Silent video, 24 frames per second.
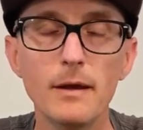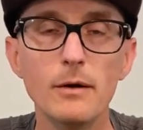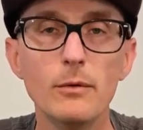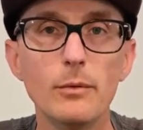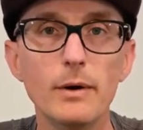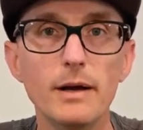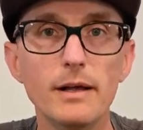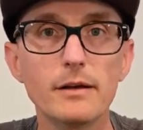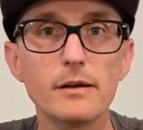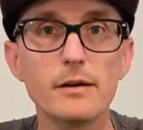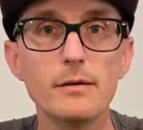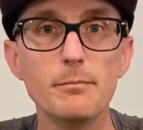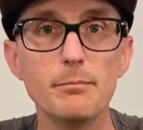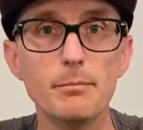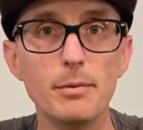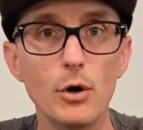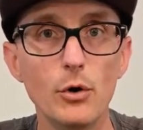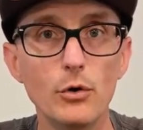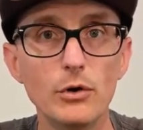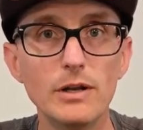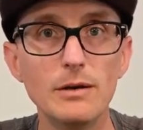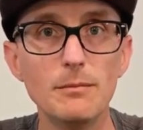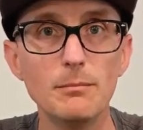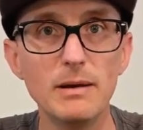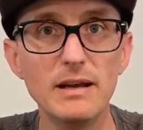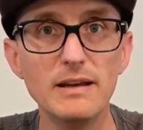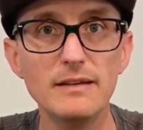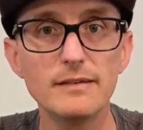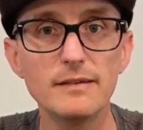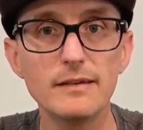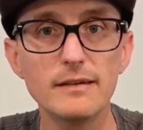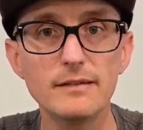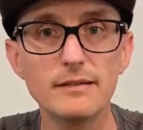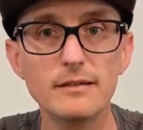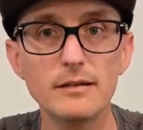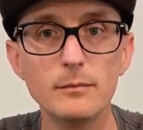while component-based
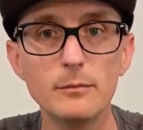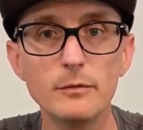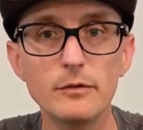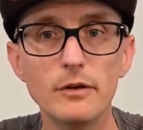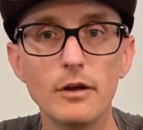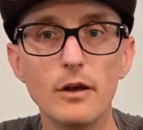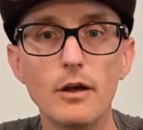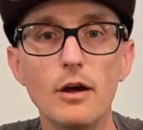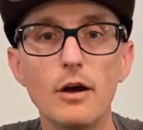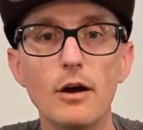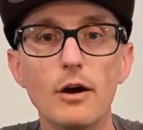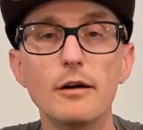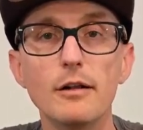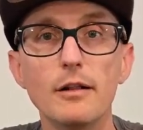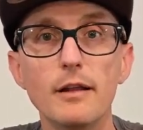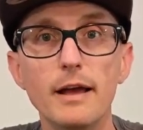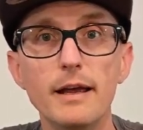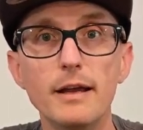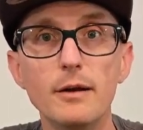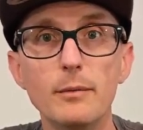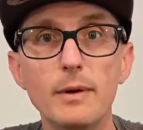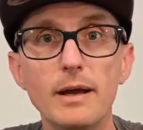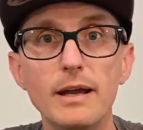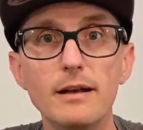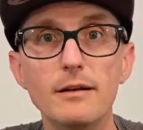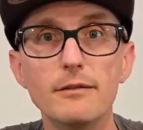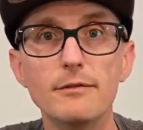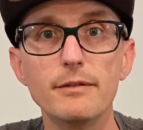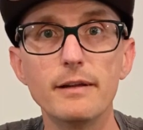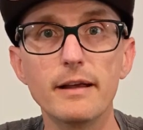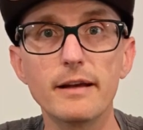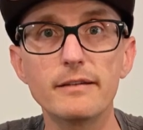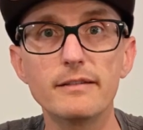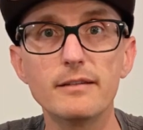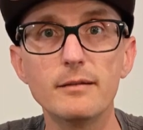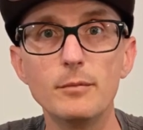systems are lightweight and
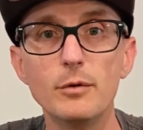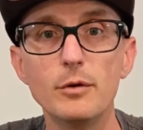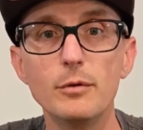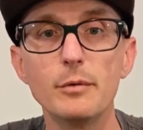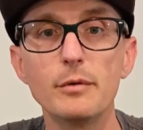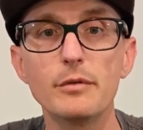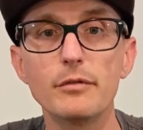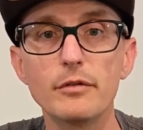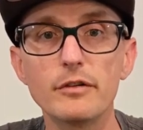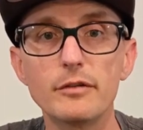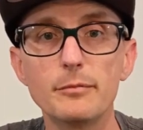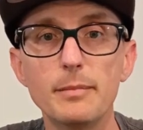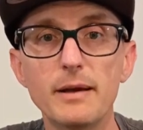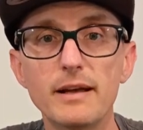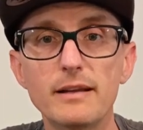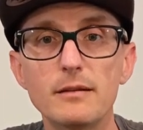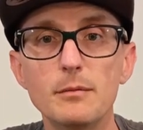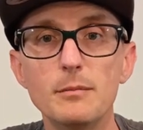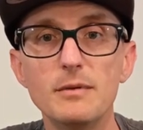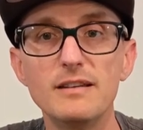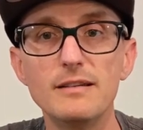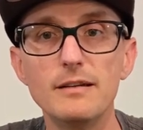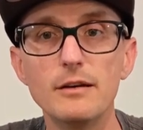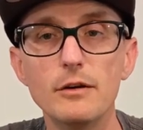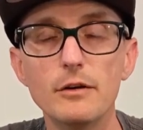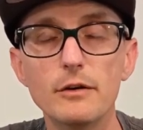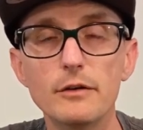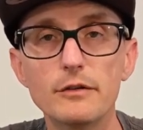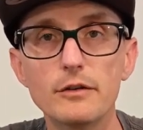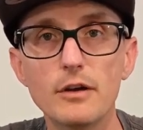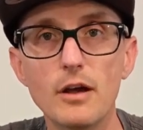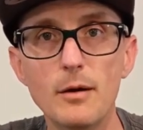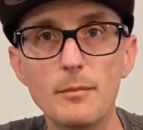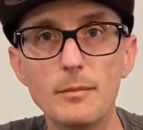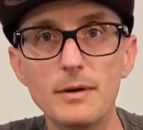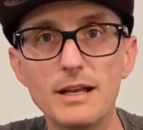flexible with respect to
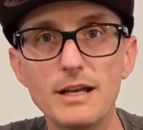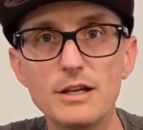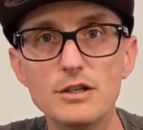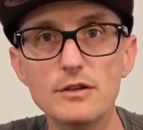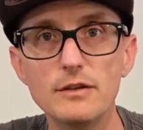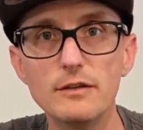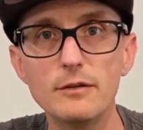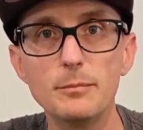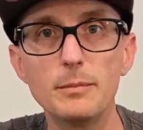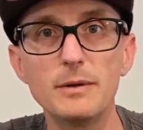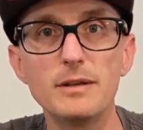materials combinations,